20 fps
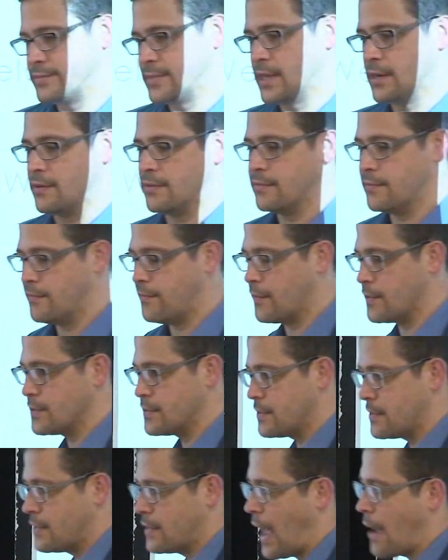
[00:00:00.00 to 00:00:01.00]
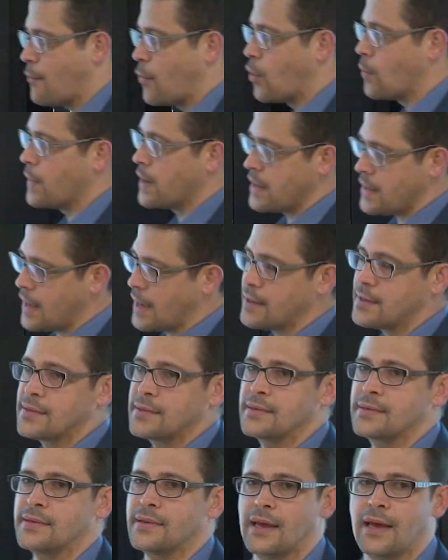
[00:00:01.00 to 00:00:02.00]
you know, for that moment,
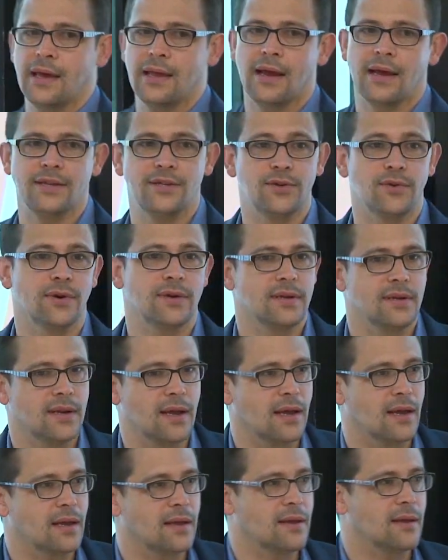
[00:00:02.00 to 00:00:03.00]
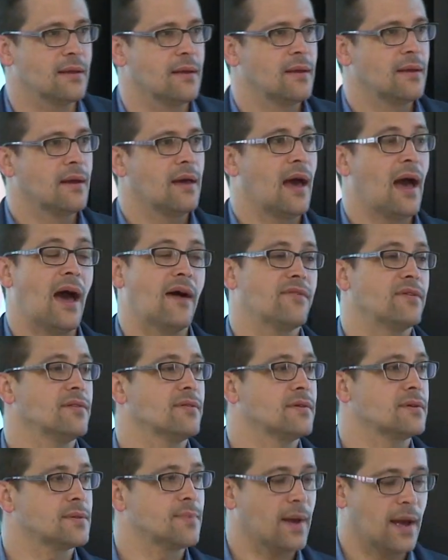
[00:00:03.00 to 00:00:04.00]
yes. And I joined, and I
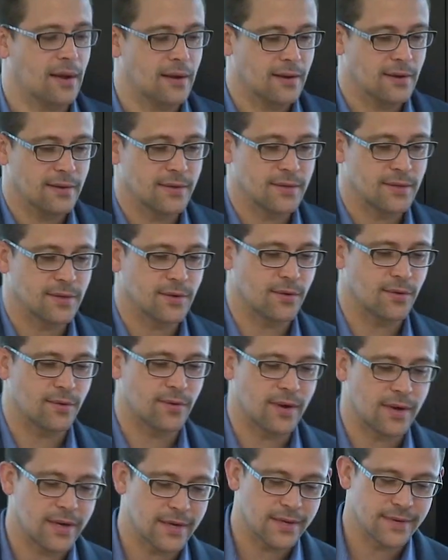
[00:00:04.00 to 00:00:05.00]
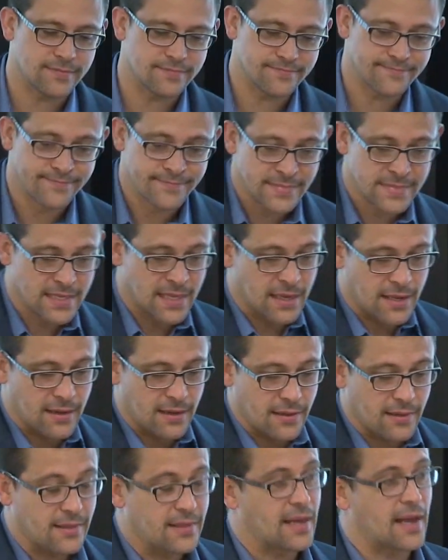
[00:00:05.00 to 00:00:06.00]
haven't looked back. So. Um,
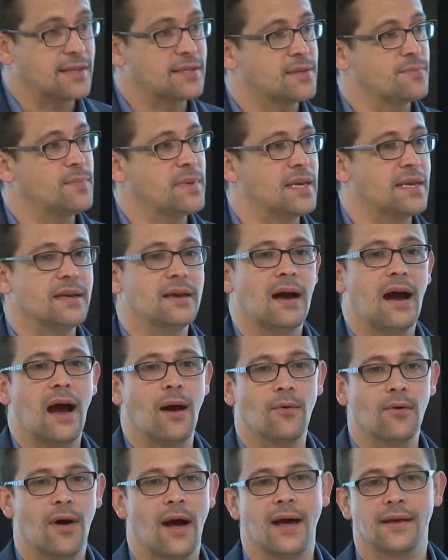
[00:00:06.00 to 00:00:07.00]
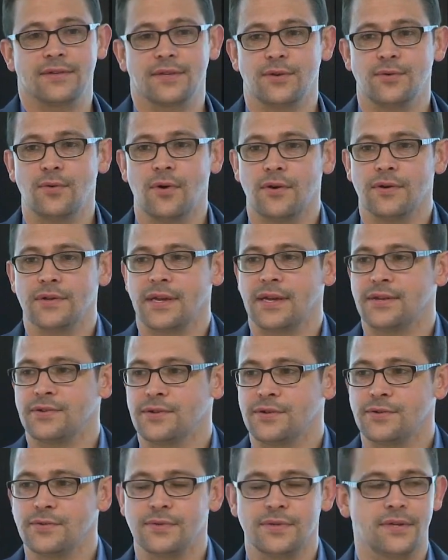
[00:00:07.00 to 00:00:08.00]
that's me. I will ask you all to
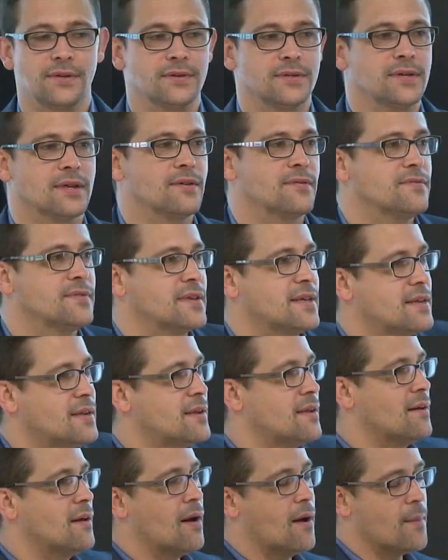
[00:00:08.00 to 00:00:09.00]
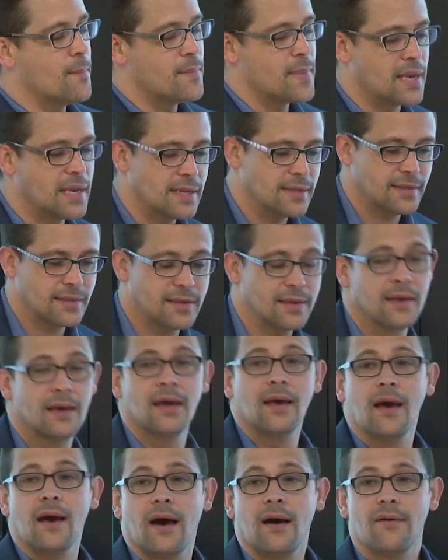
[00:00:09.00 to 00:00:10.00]
introduce yourselves in a minute.
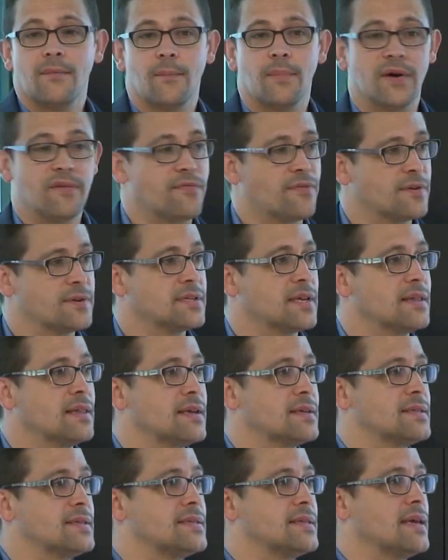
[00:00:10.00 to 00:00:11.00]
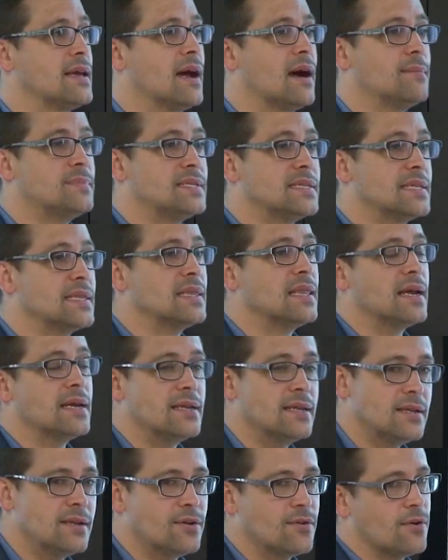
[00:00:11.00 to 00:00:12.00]
But first, I'd like to say I'm
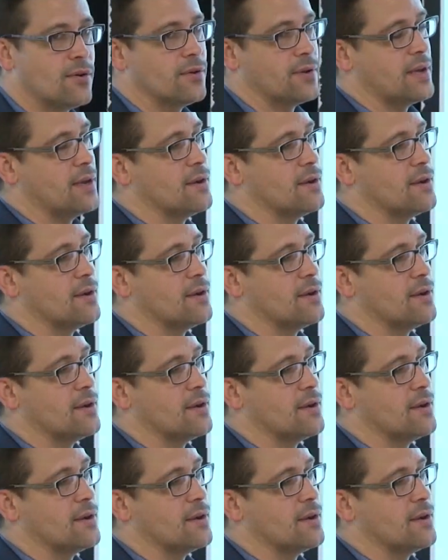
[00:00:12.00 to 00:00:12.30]
delighted you're all